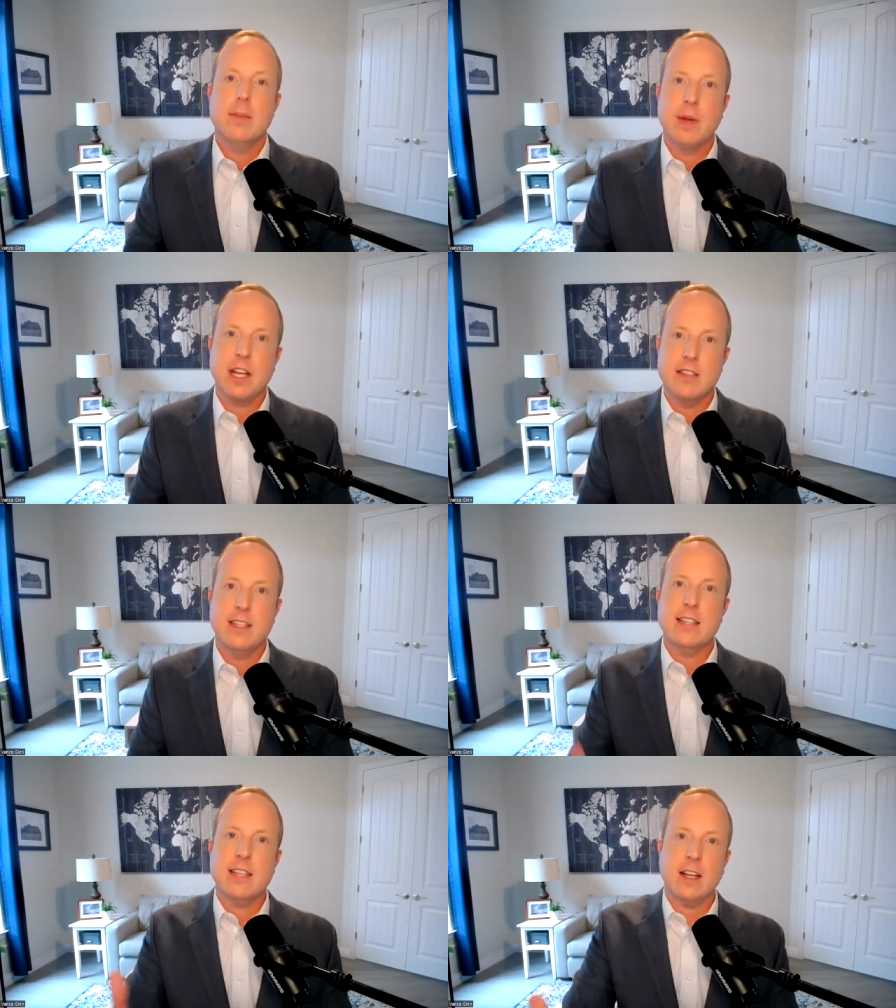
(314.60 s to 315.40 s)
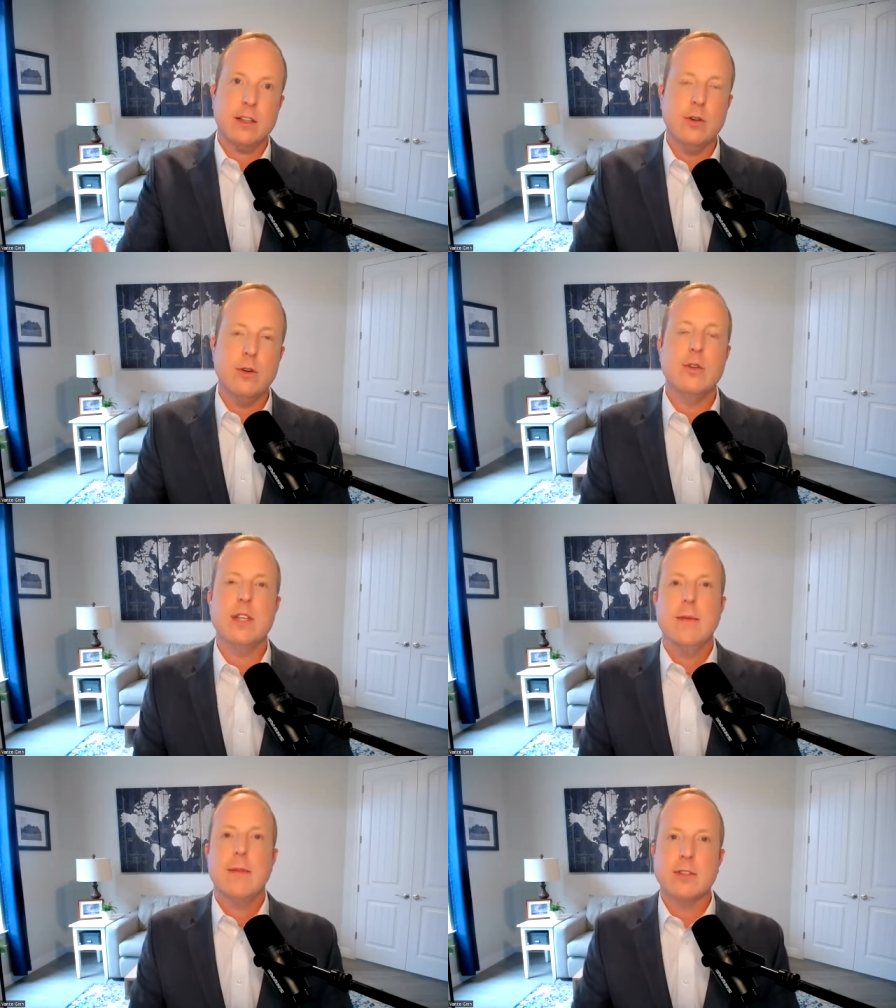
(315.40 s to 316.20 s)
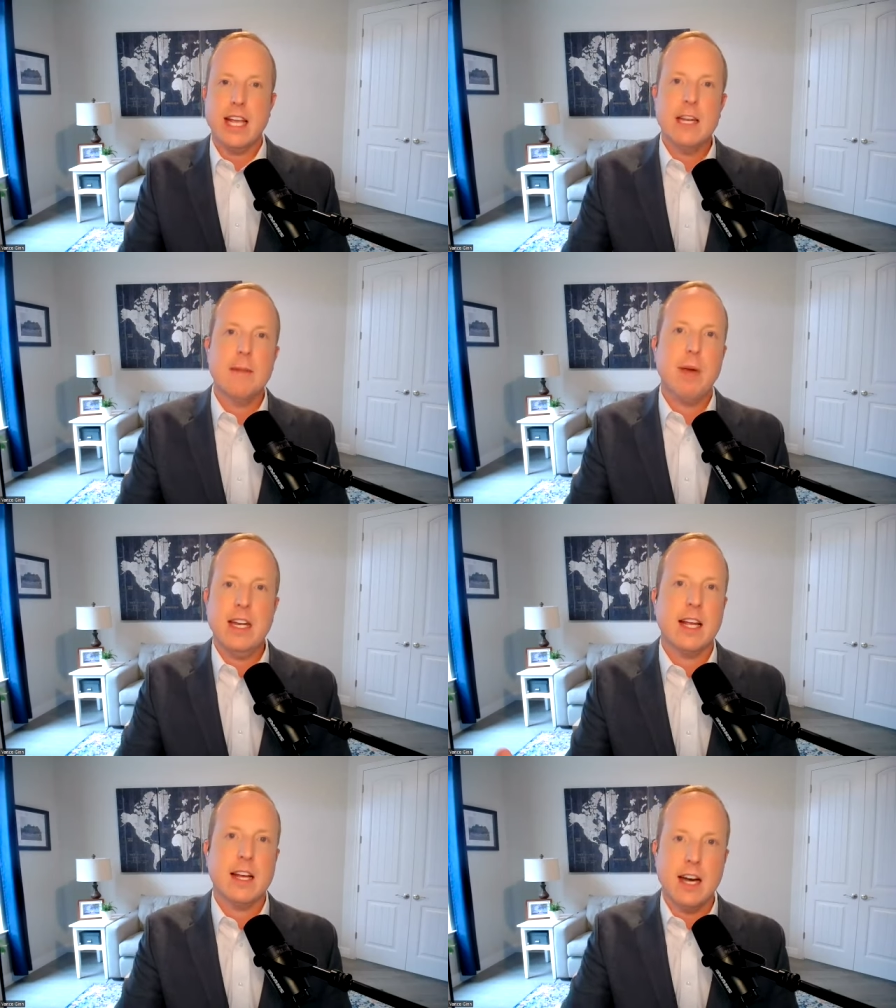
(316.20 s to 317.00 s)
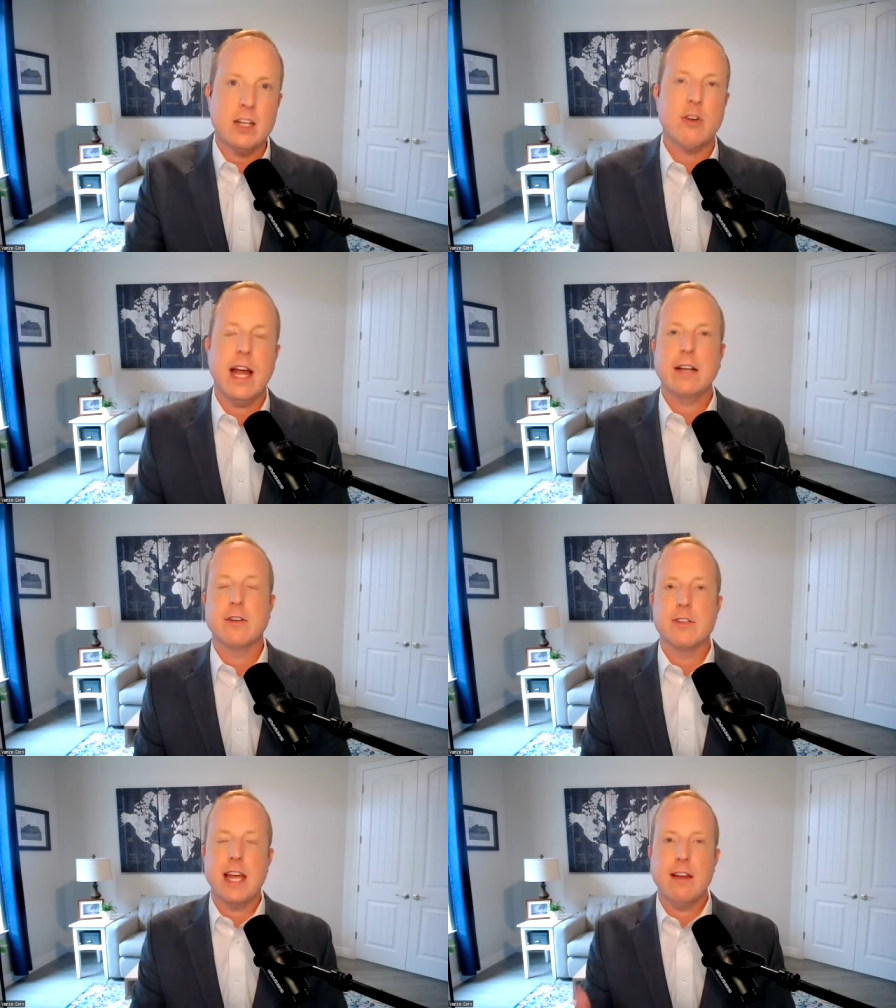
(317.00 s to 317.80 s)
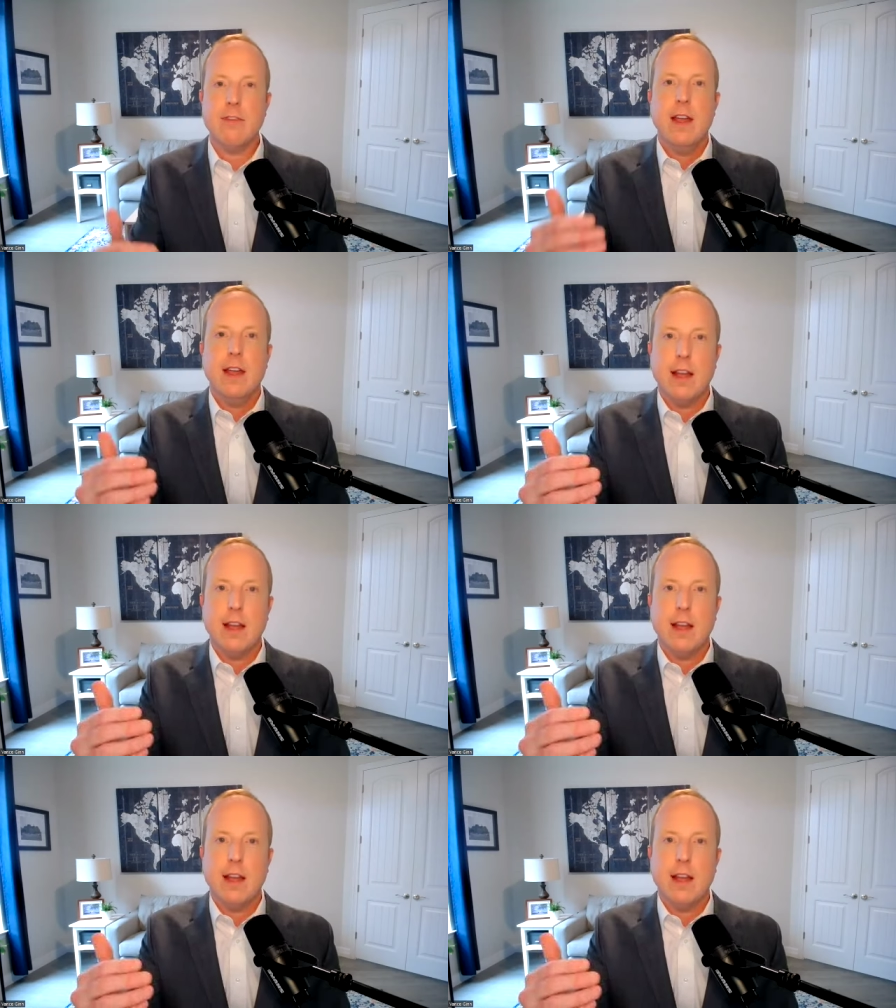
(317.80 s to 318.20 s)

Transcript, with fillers: because this includes those independent contractors that have